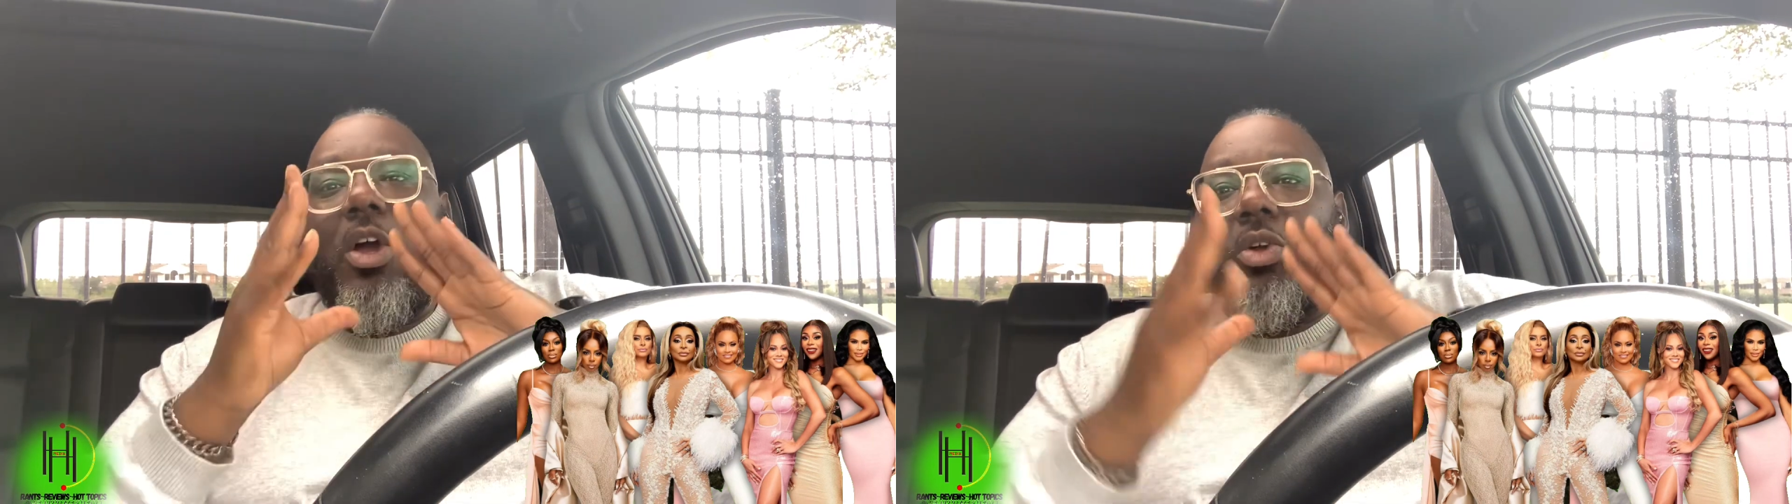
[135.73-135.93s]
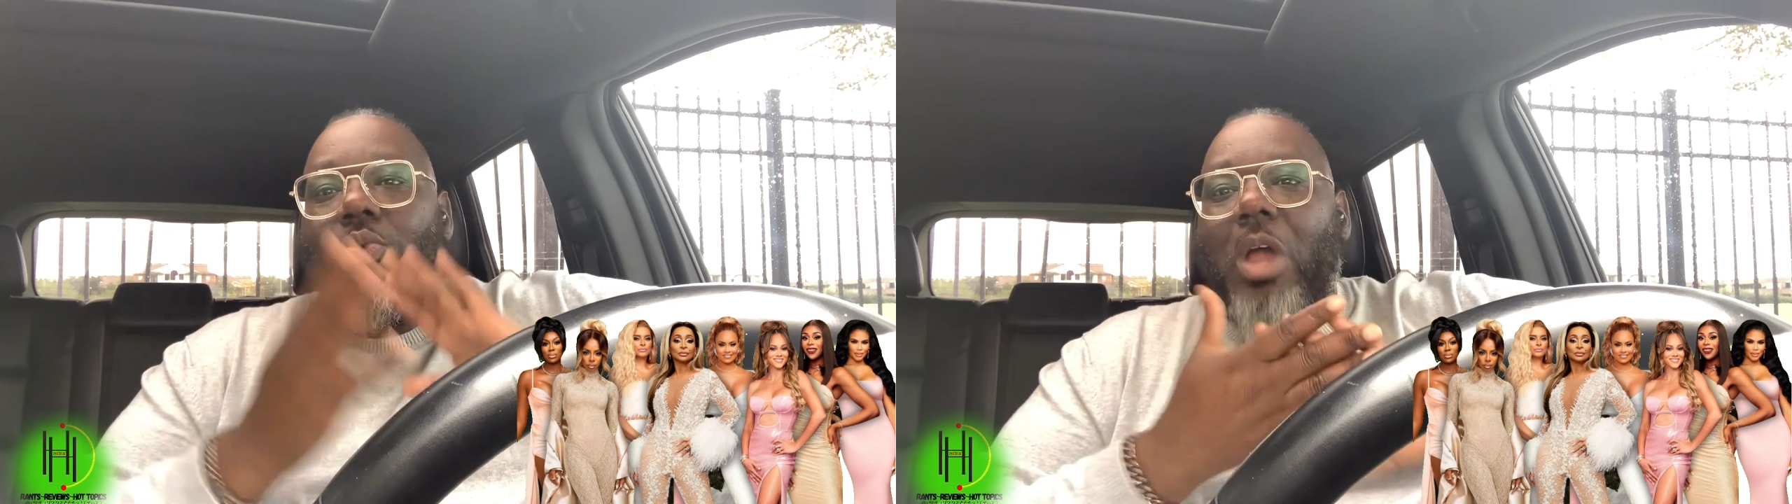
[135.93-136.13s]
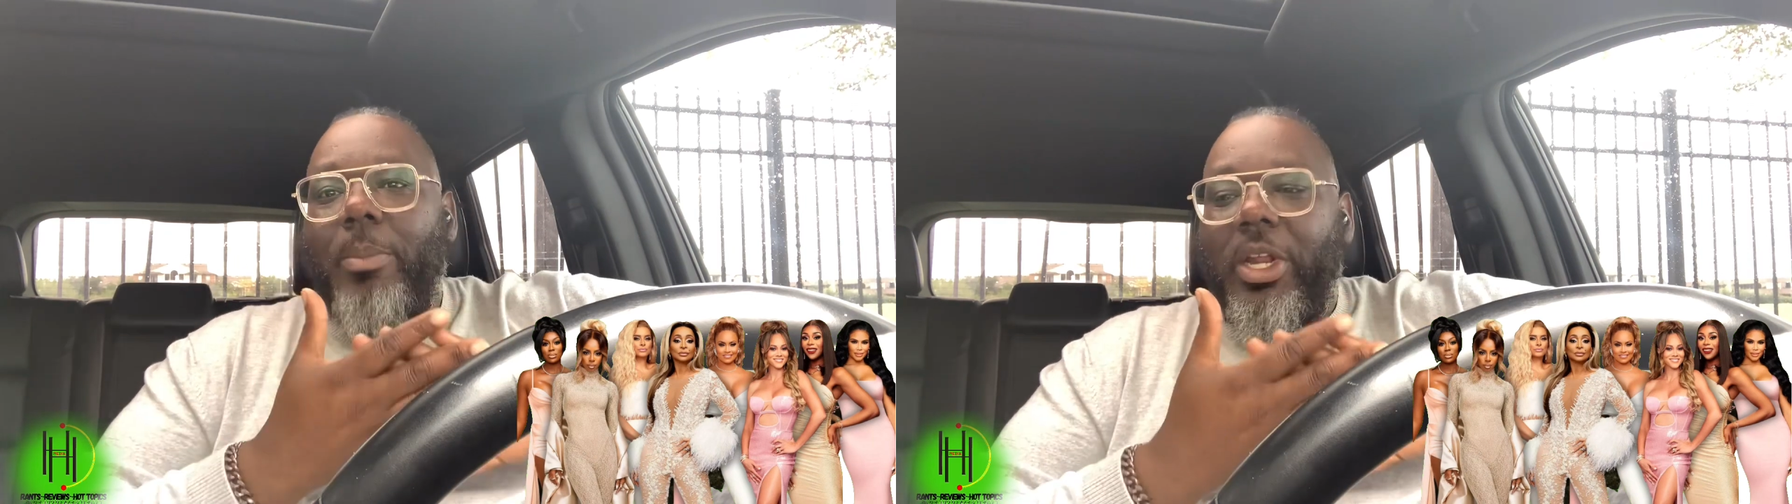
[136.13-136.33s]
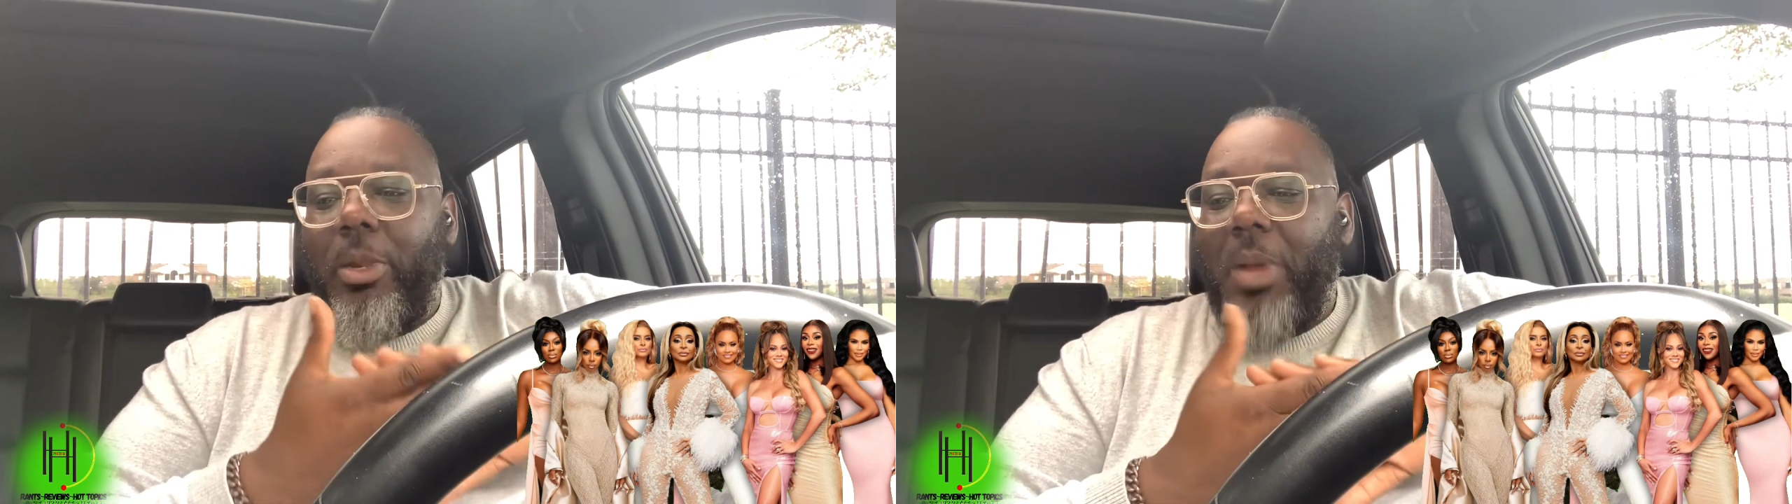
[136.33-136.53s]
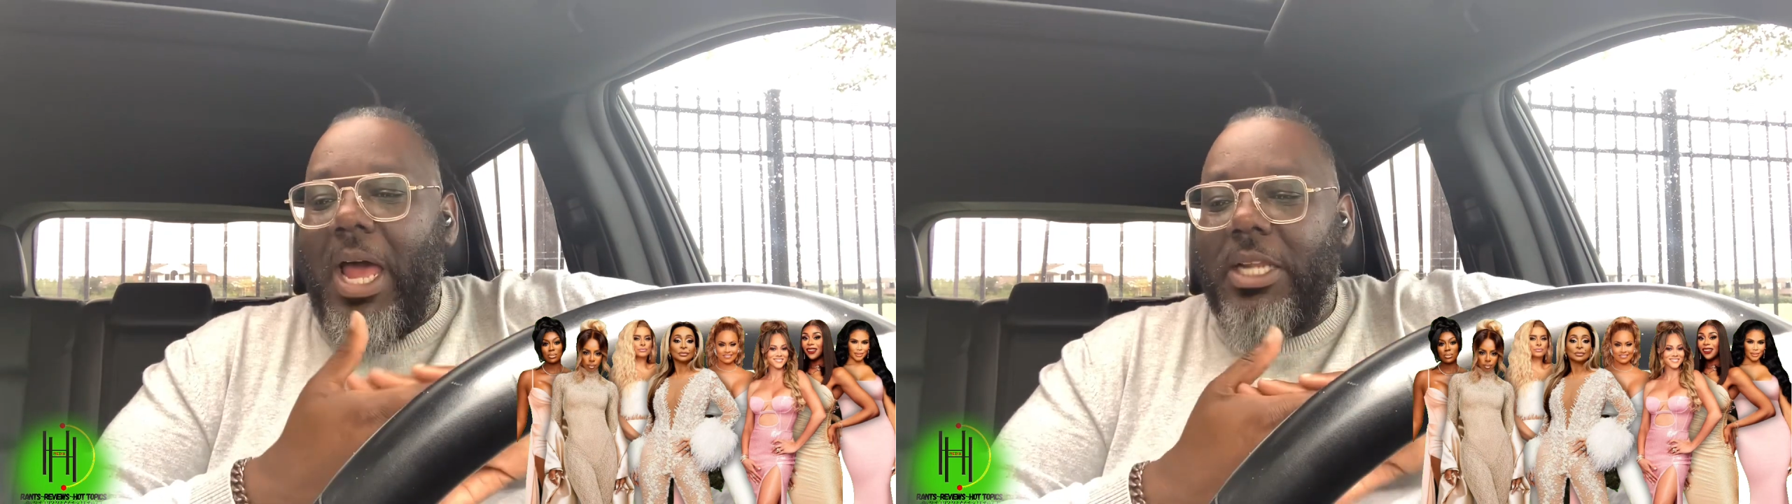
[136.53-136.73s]
owes Robin an
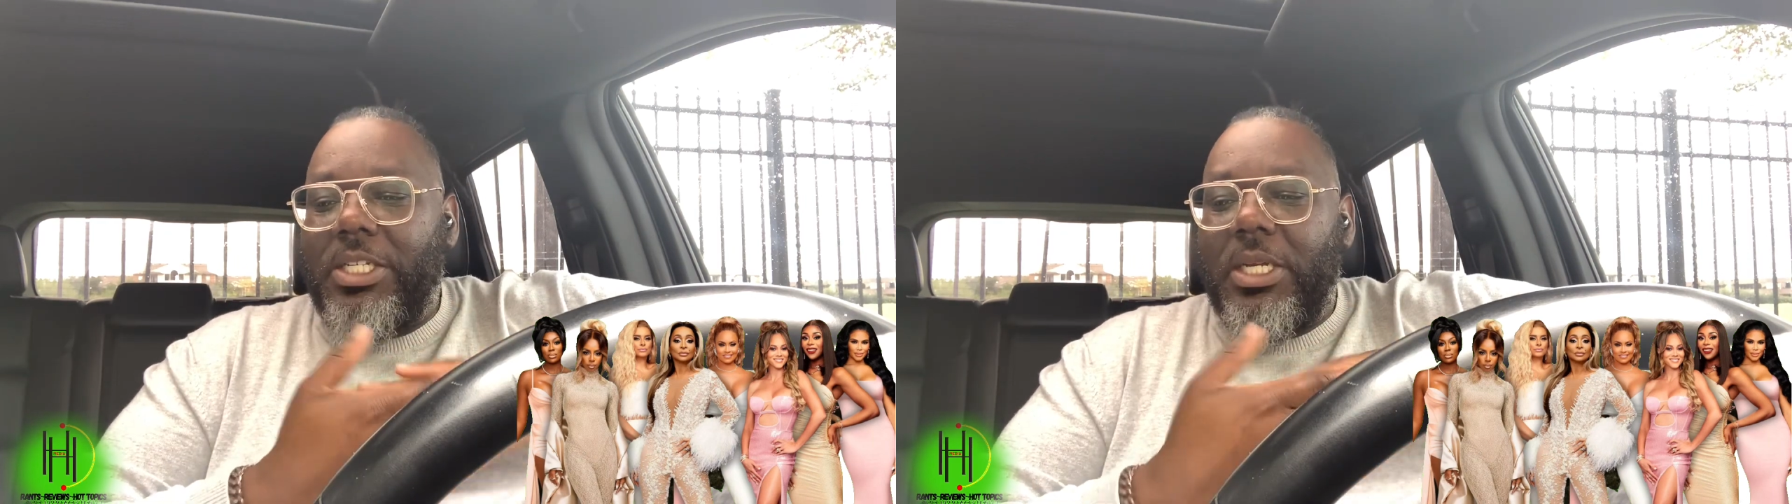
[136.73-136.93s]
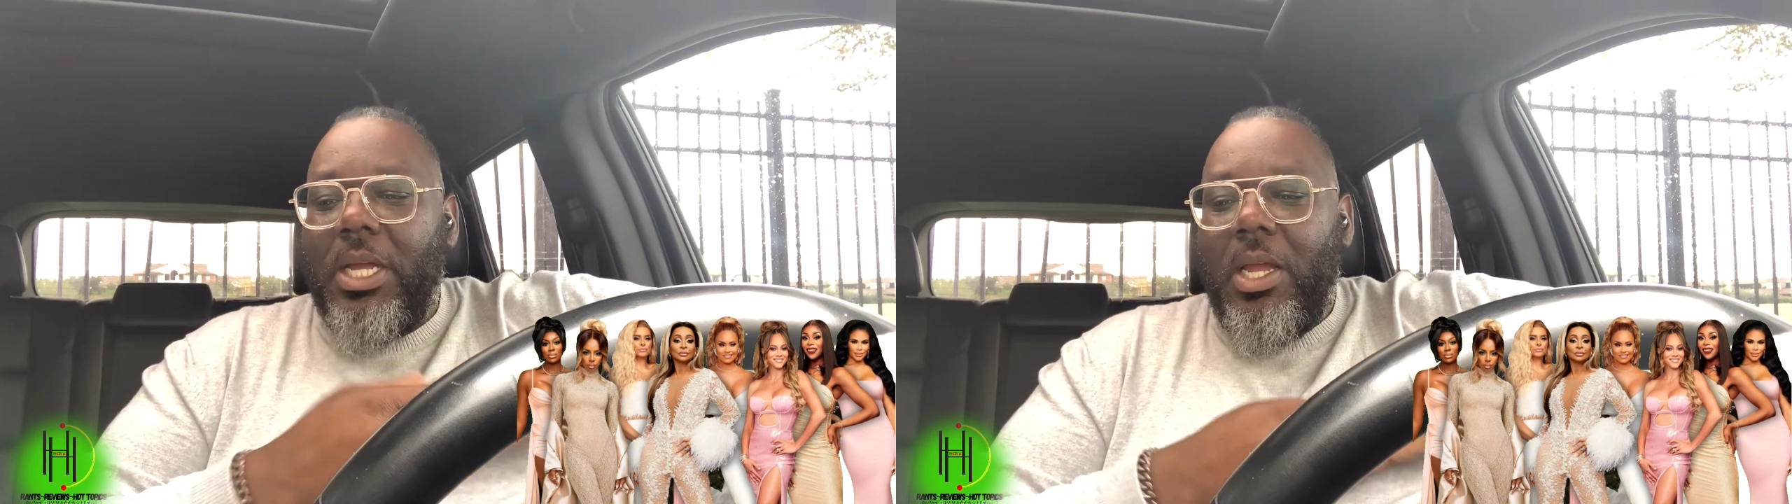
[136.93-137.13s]
apology,